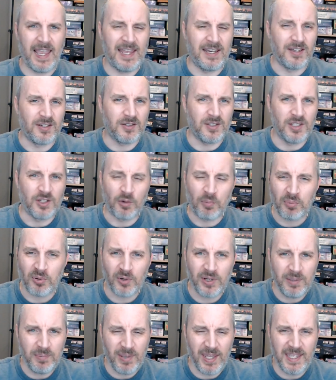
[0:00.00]
you know,
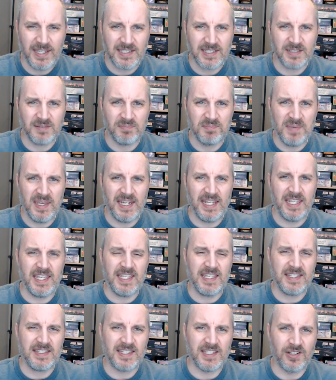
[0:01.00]
pre-painted
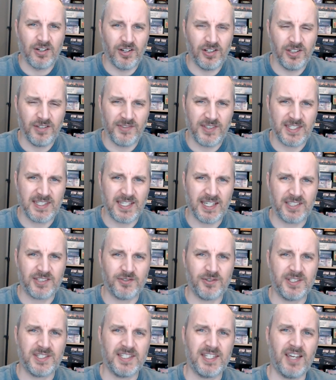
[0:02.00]
minis and all of this
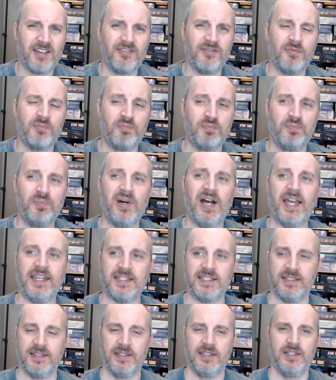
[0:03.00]
extra stuff.
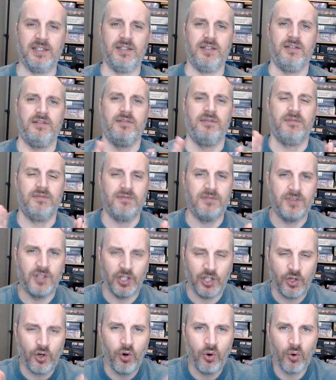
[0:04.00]
But the
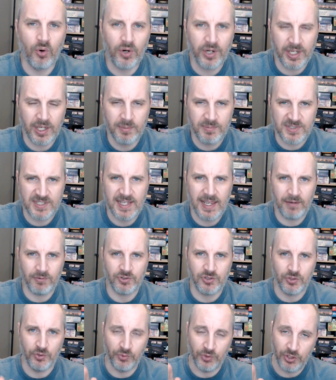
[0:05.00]
core comes down
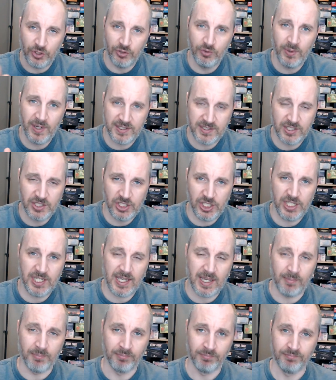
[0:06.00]
to you as a
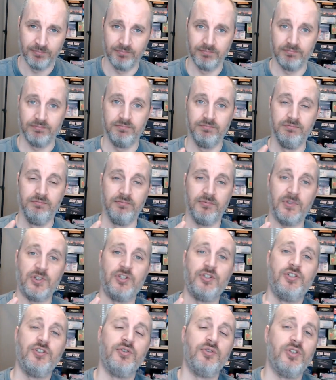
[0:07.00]
GM.
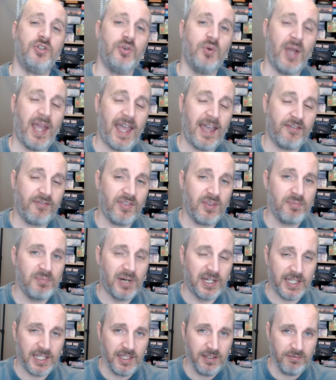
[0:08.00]
Do you have the
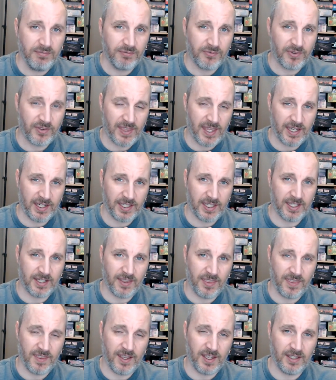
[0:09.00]
money for that kind
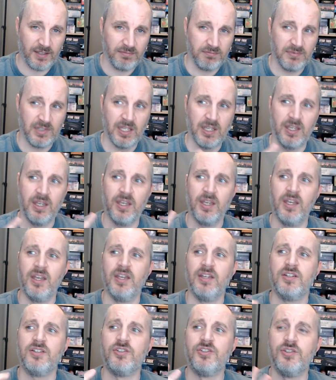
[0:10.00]
of thing?
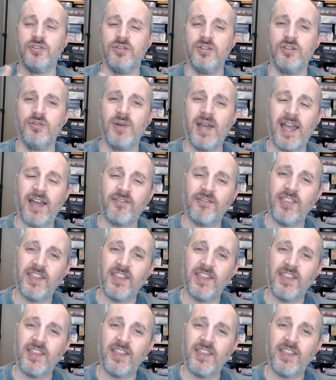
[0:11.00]
Do you have the